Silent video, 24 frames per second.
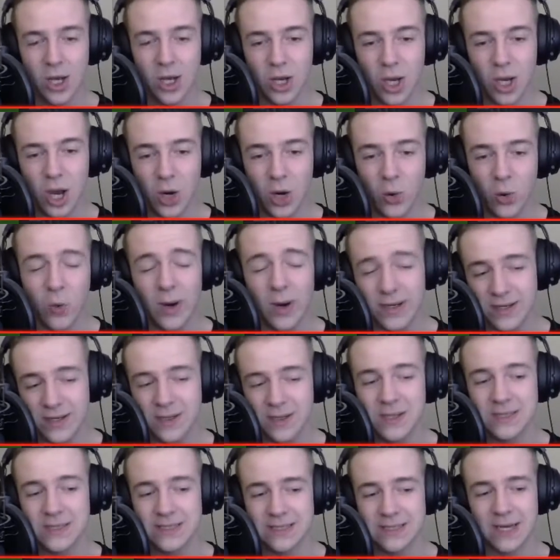quite a
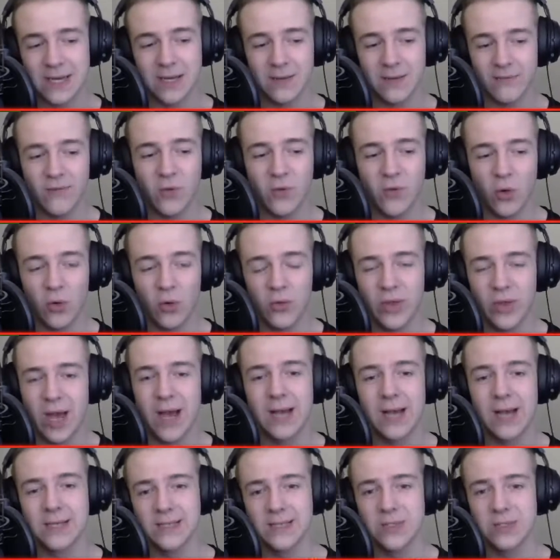good setup for the
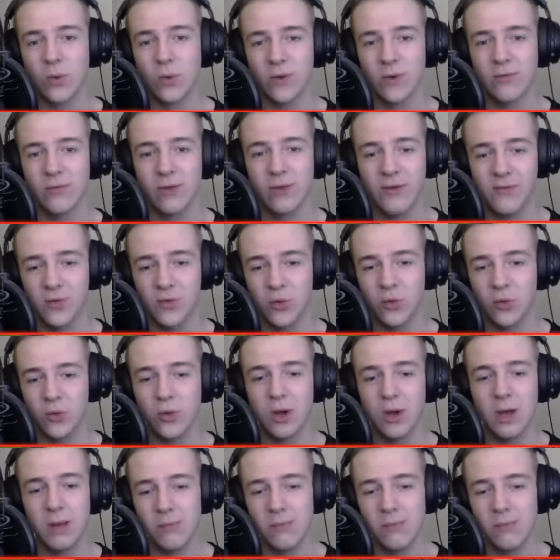ISU-152.